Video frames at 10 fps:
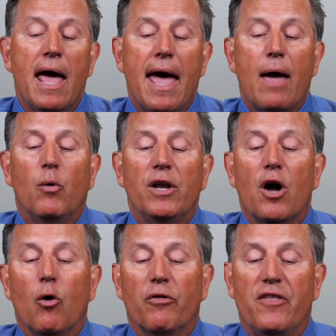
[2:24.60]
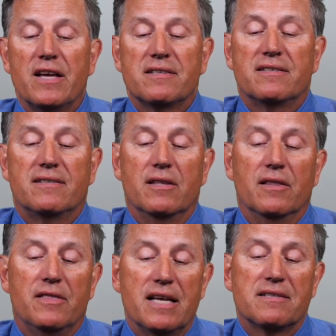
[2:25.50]
and we know this
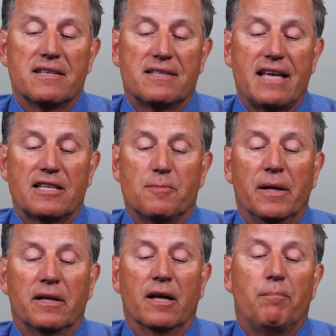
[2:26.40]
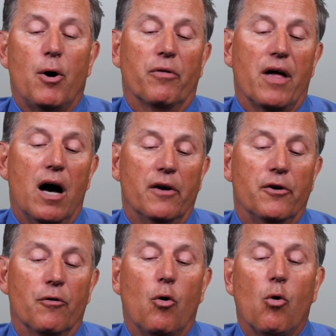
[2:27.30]
assessment can both
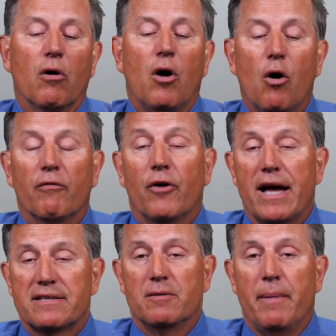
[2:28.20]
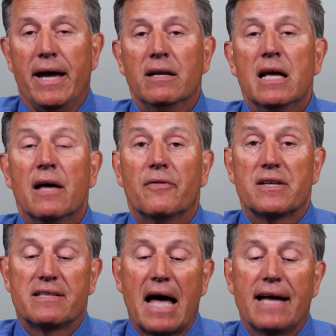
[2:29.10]
under or overestimate the
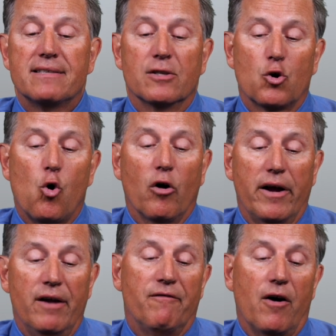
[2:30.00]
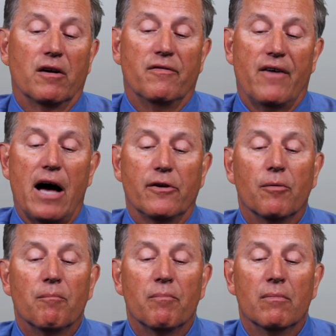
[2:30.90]
size of the core infarct
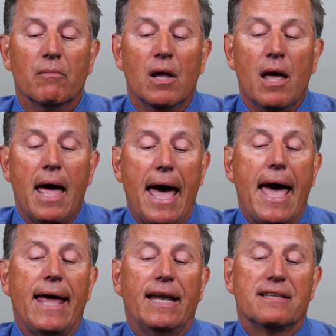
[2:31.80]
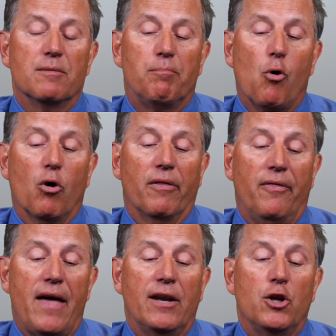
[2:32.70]
volume. And it's
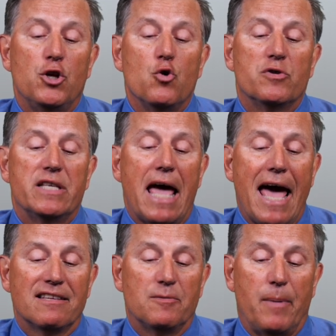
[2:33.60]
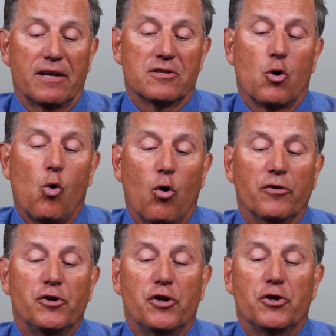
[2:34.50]
important then to use the aspect score
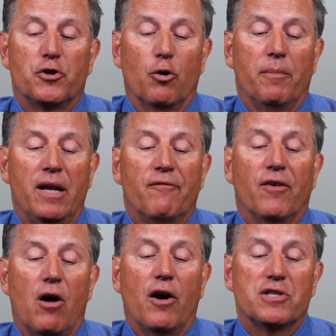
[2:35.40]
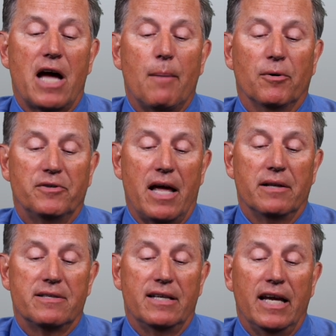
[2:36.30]
to determine if a large
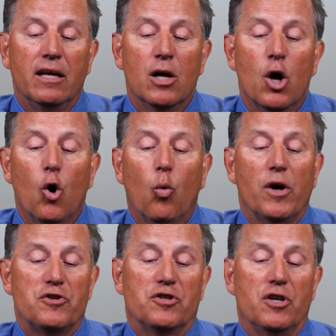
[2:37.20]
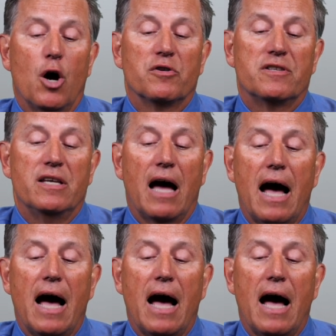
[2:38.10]
hypodensity, which denotes the